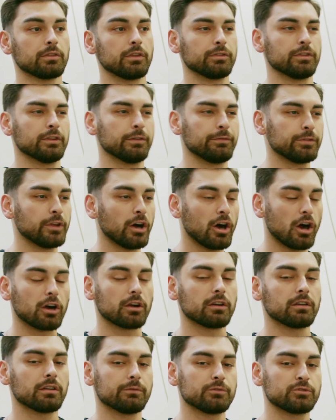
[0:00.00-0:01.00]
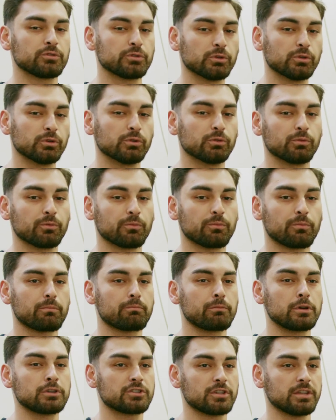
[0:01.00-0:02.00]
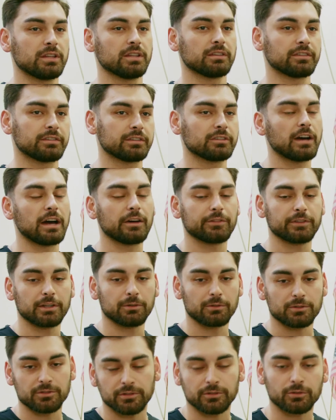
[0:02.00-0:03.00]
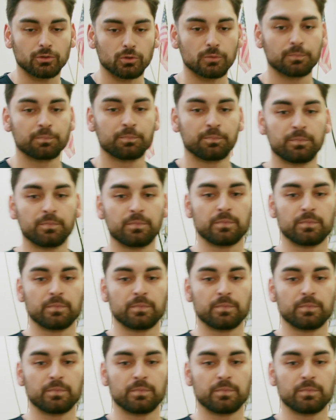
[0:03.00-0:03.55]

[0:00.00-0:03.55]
the art of true machining is still out there, which is cool.